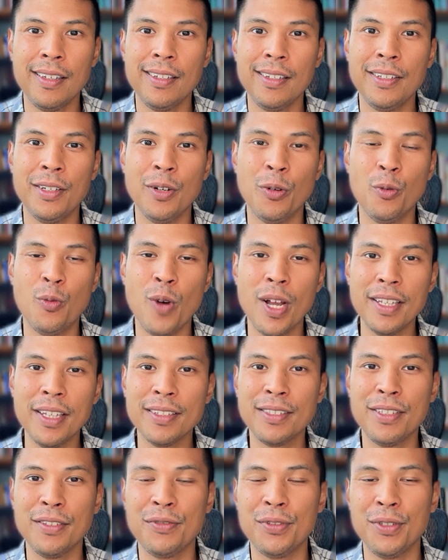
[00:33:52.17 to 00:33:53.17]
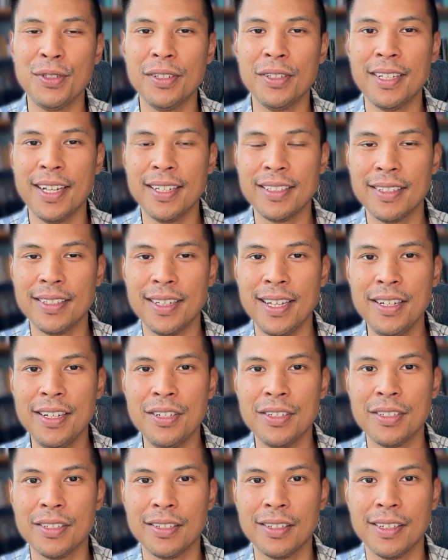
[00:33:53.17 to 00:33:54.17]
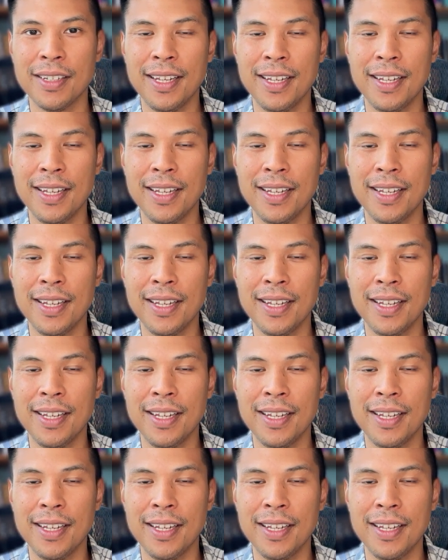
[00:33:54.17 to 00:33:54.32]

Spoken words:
relative to your destination.